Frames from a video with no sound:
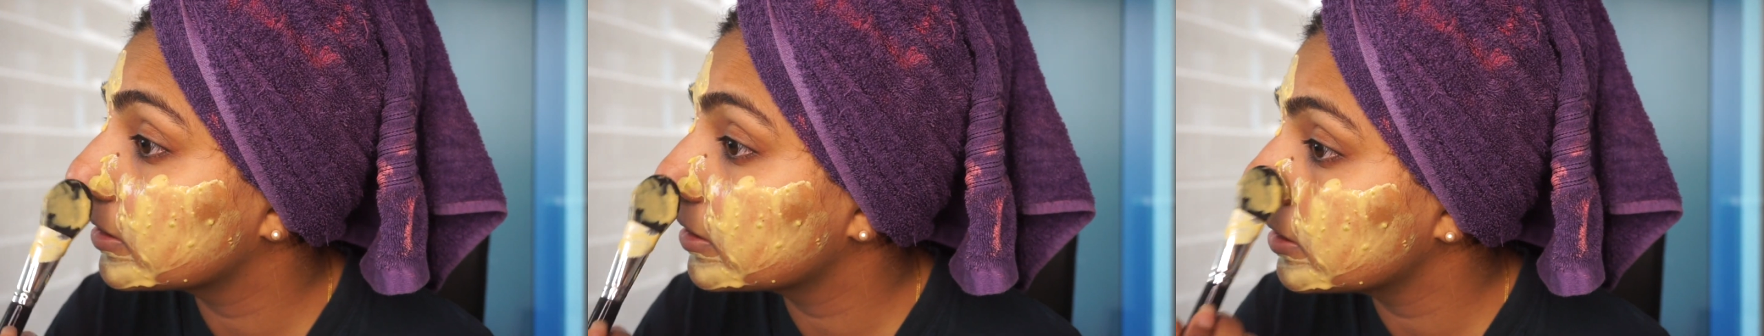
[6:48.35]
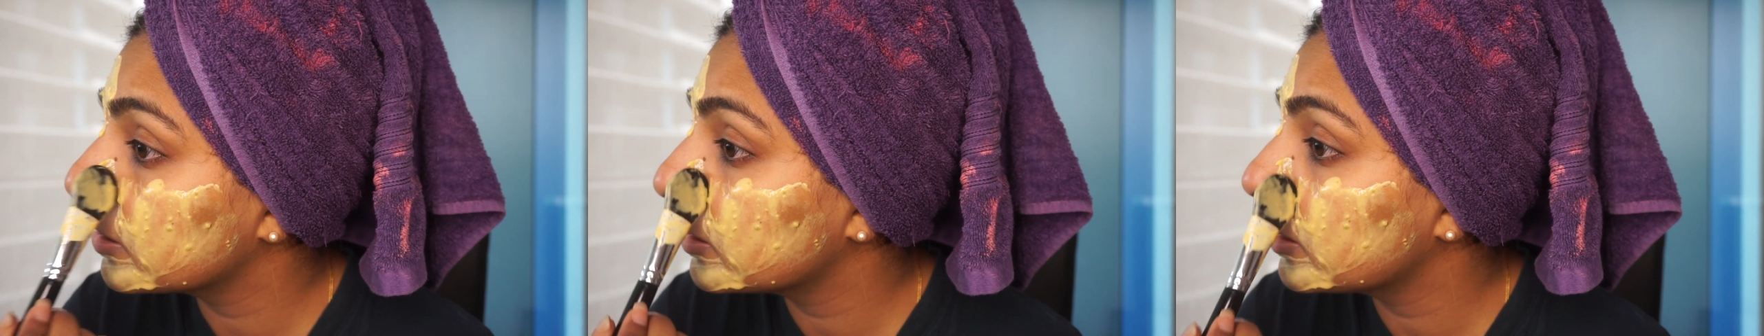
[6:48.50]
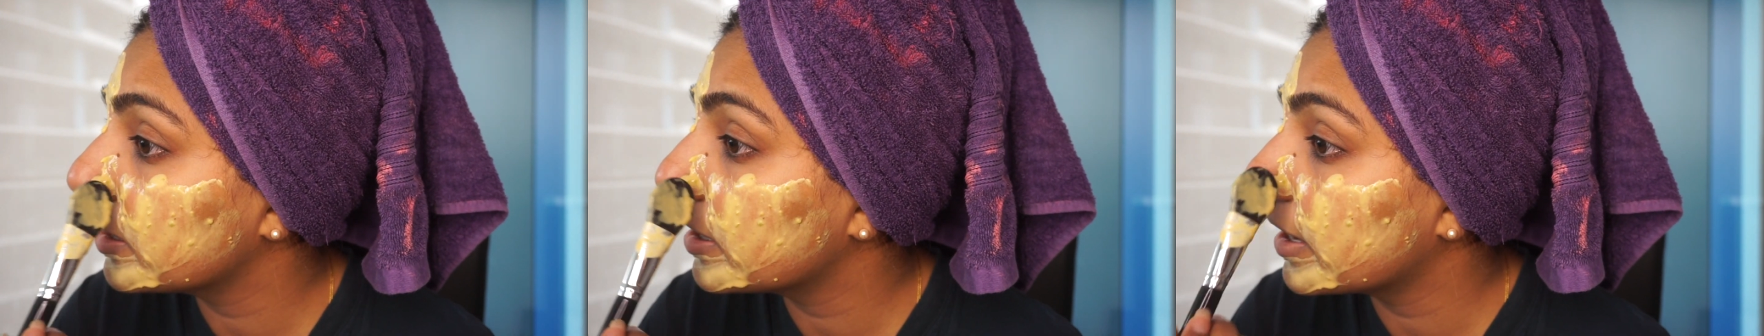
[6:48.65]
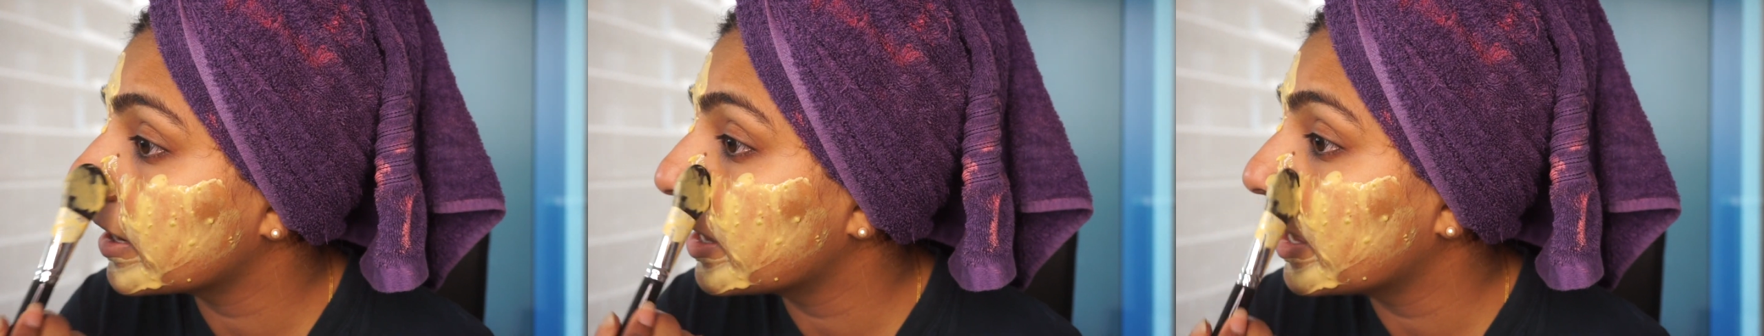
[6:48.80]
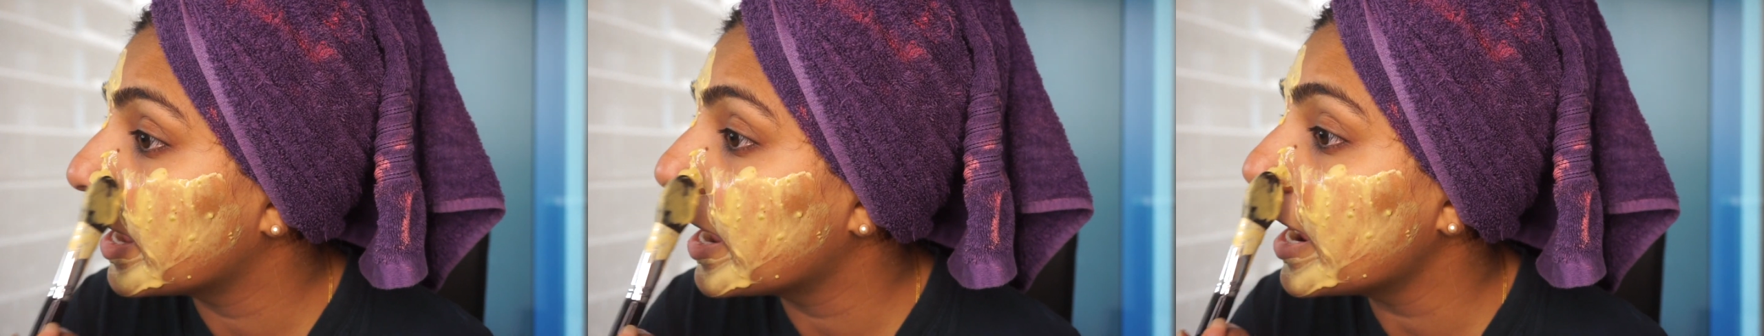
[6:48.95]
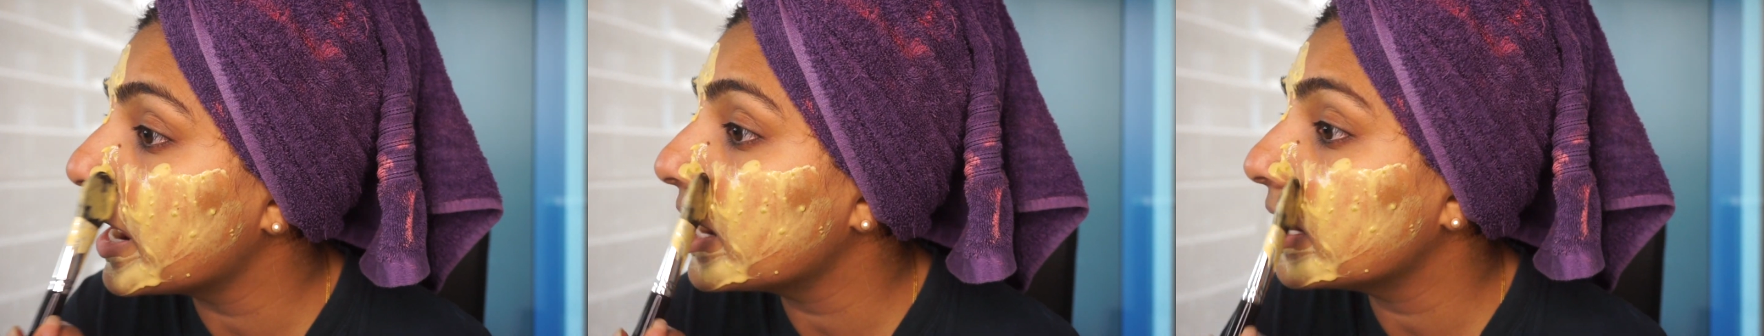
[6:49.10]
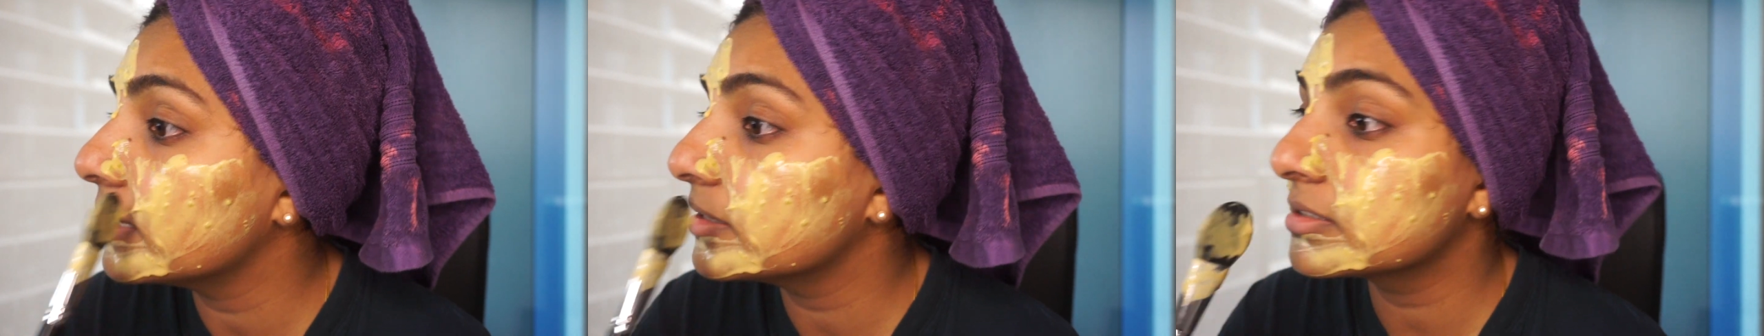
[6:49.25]
And I
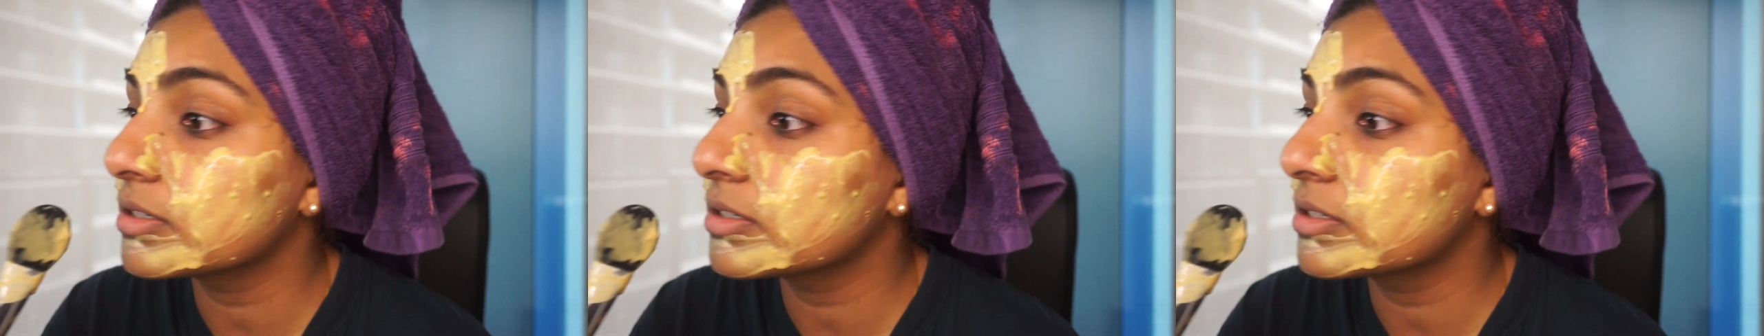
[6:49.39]
hate